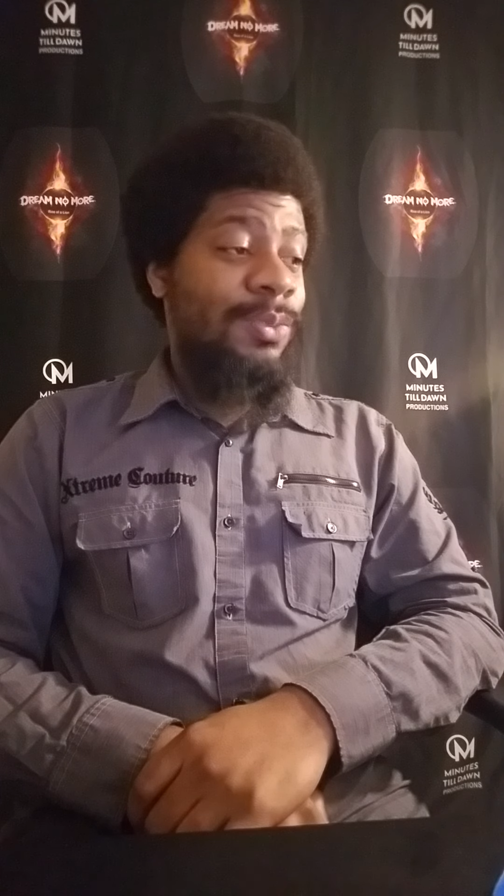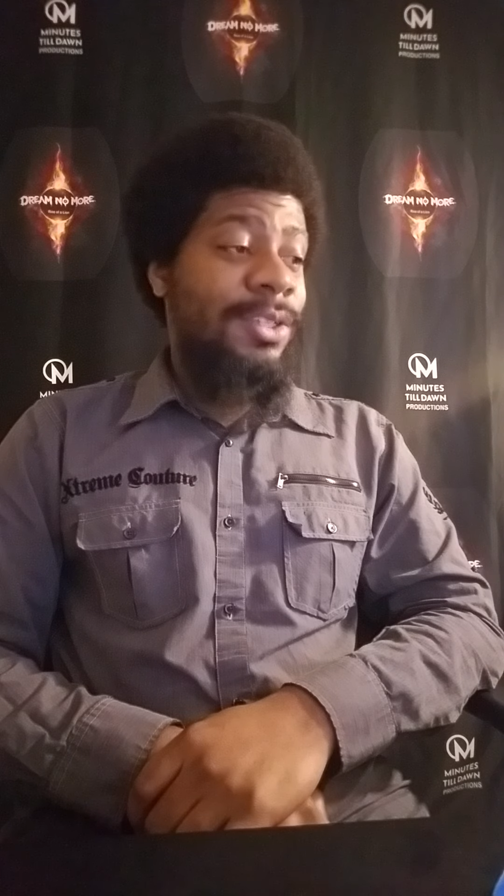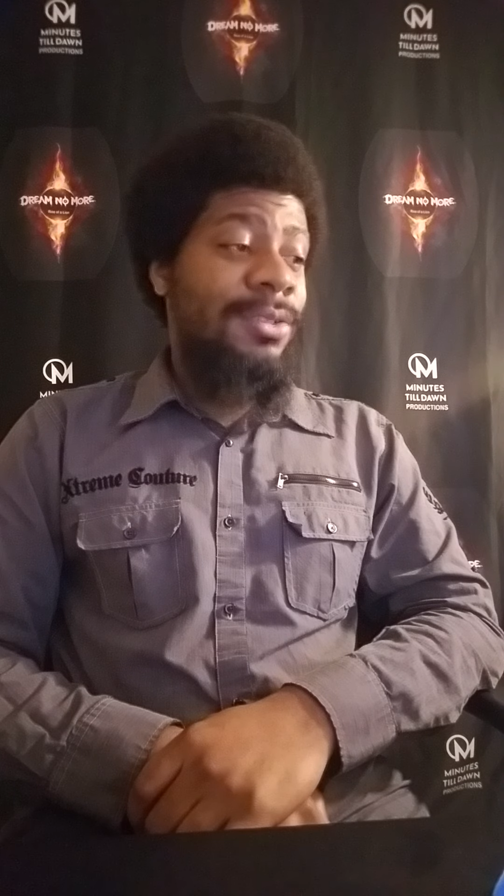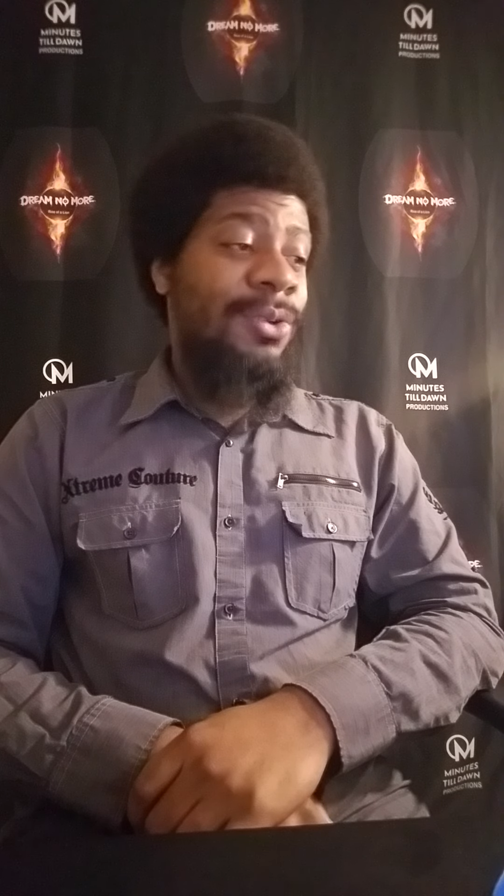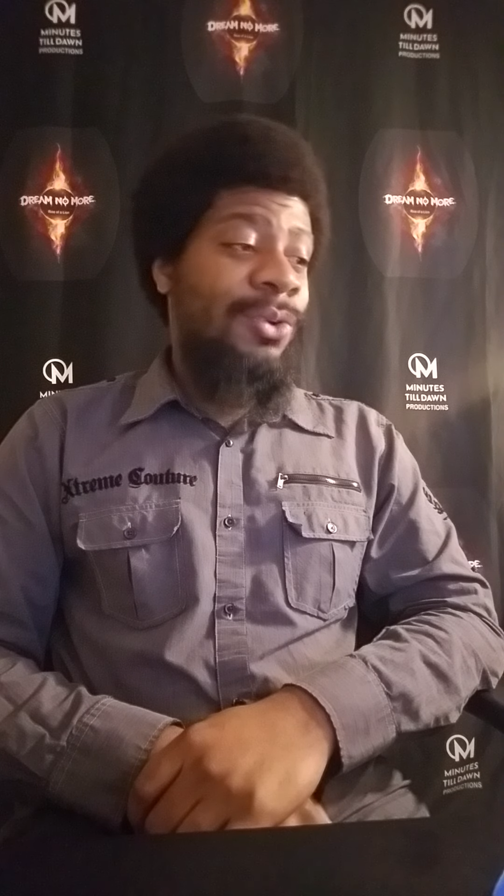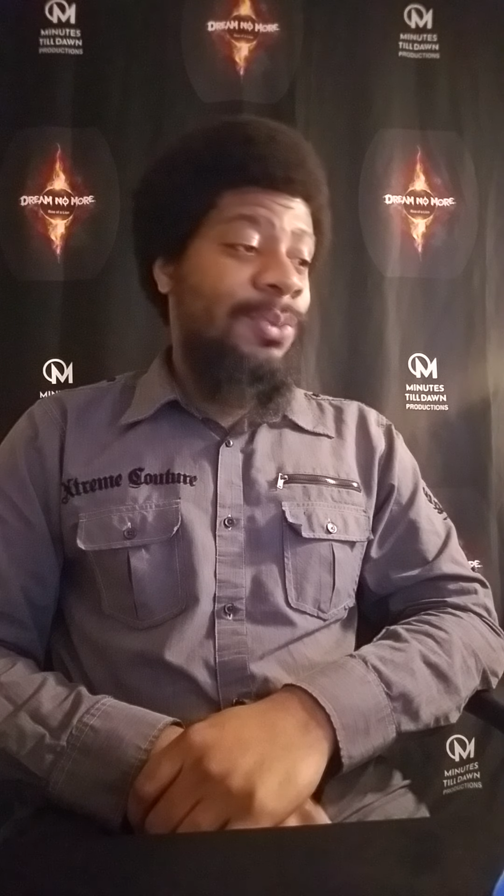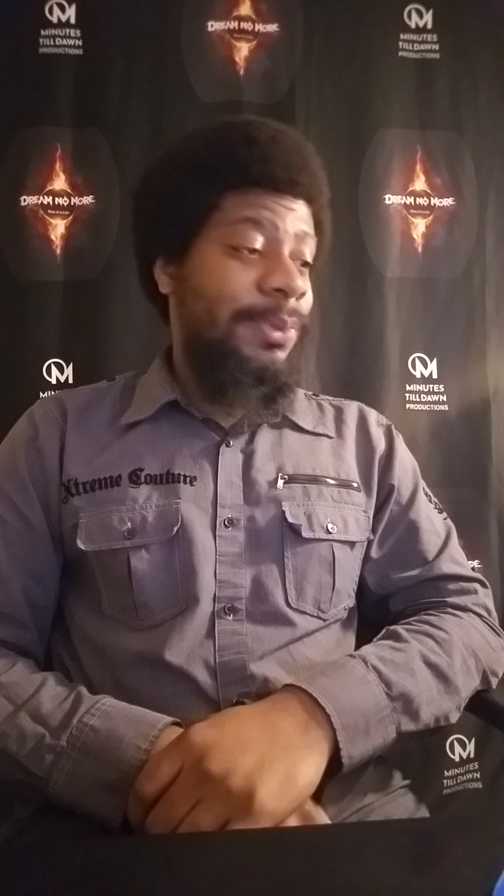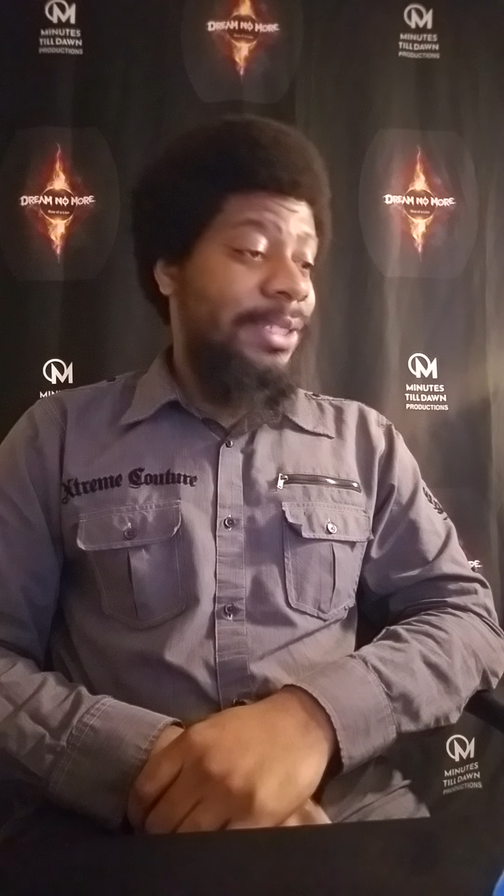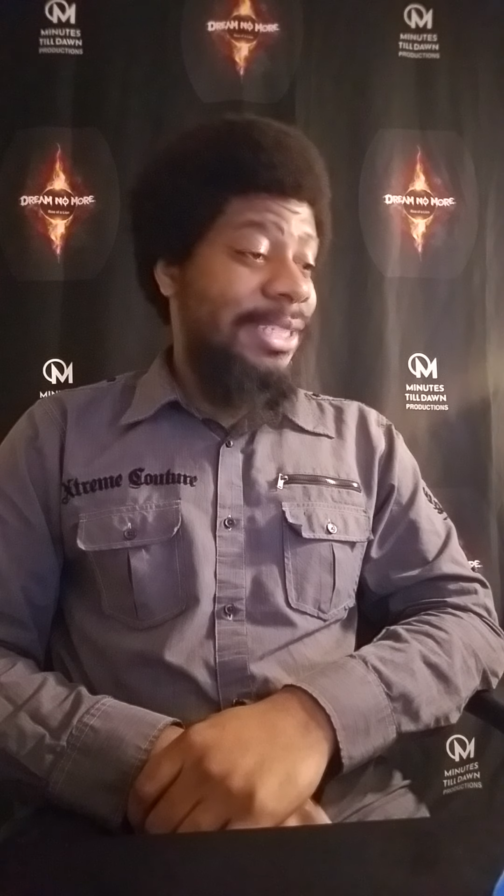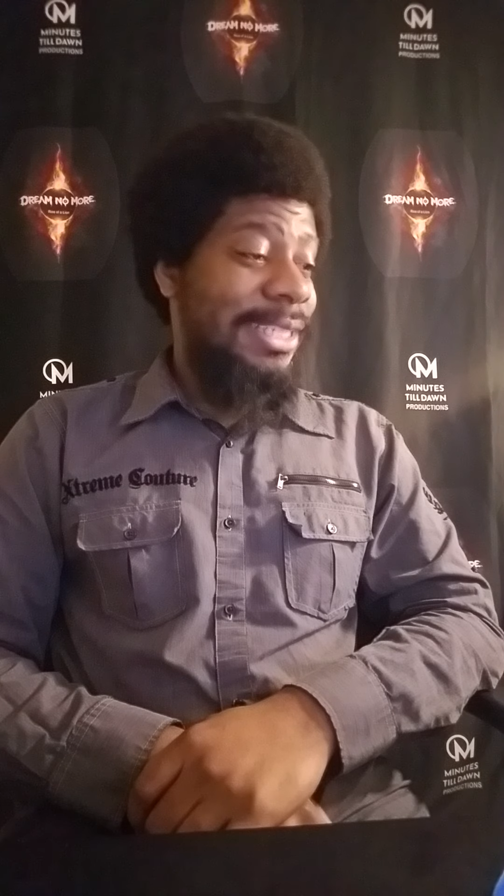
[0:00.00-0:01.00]
with a
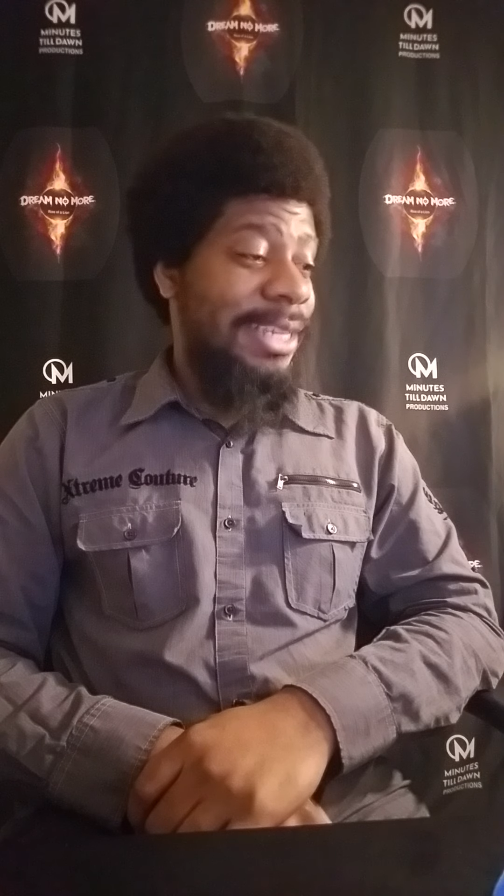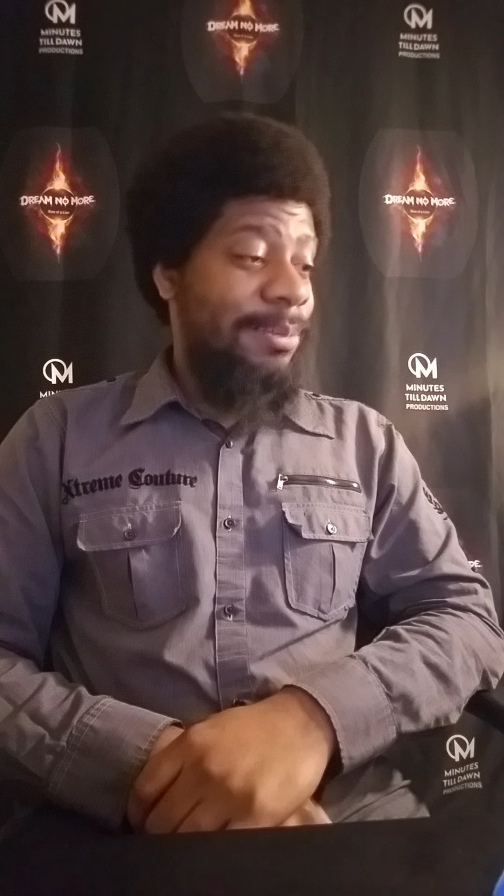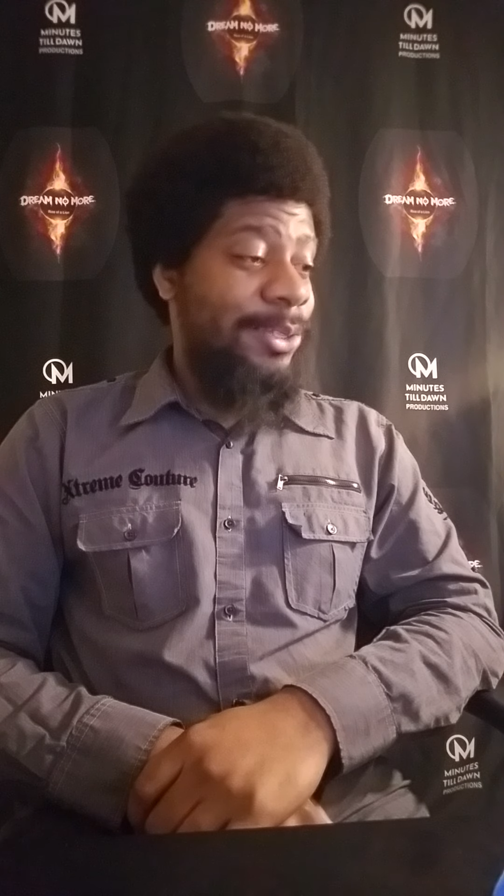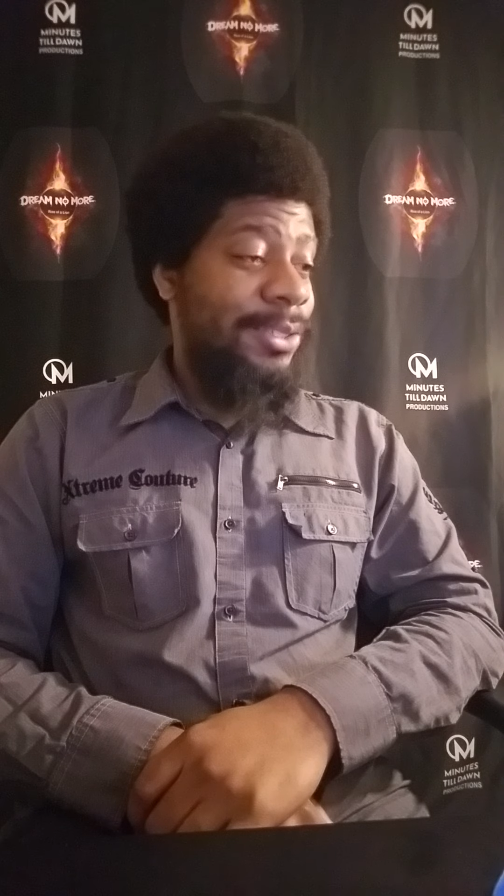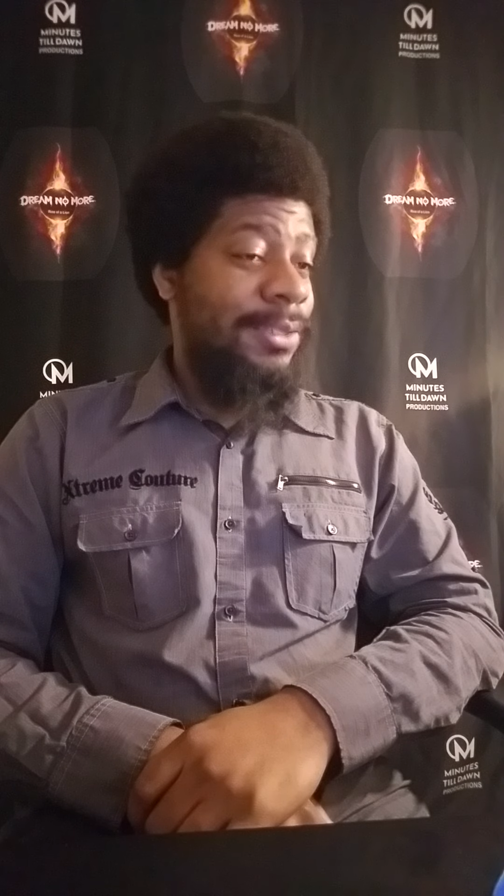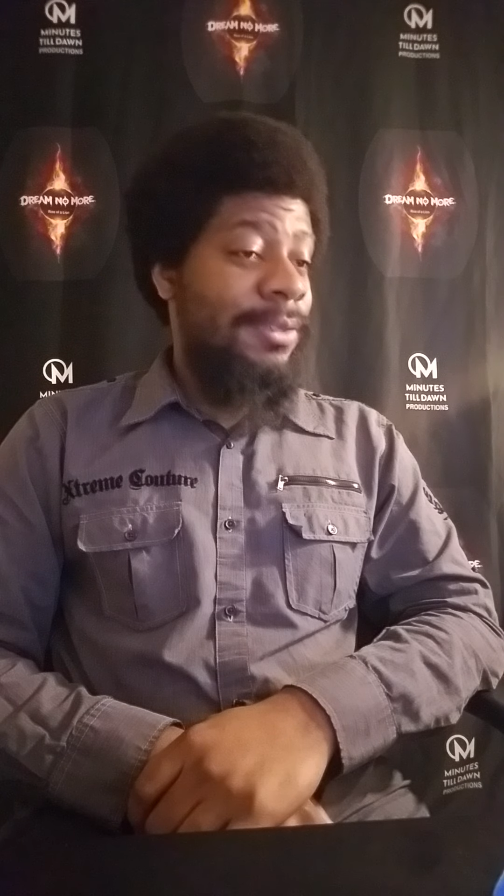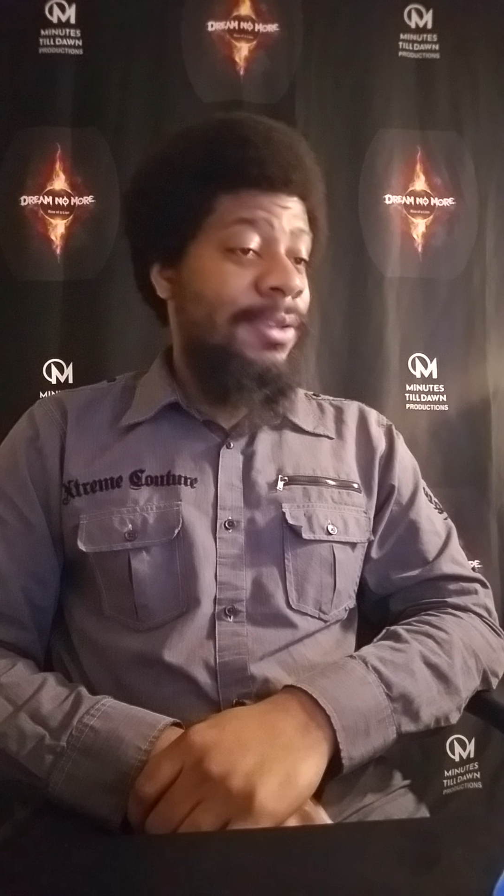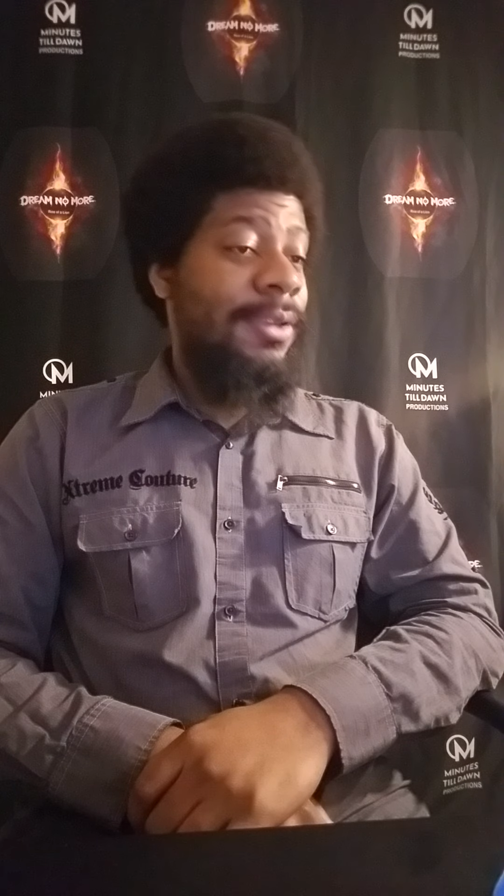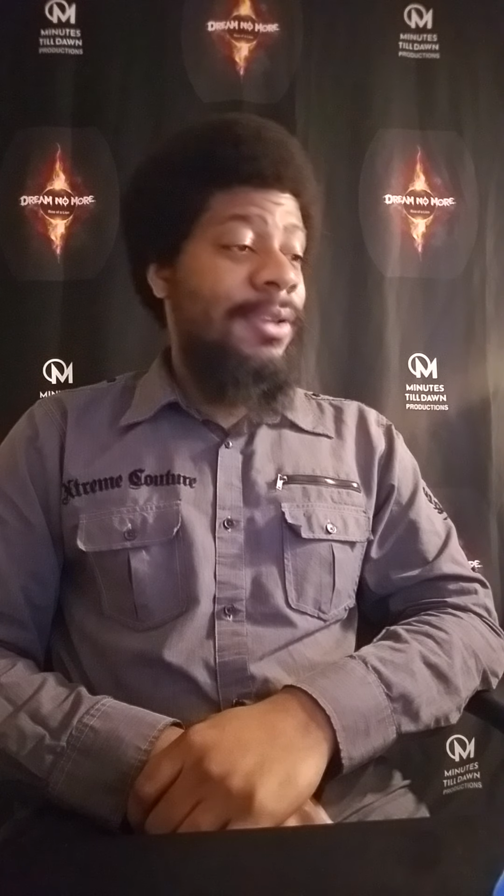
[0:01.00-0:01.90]
notable exception,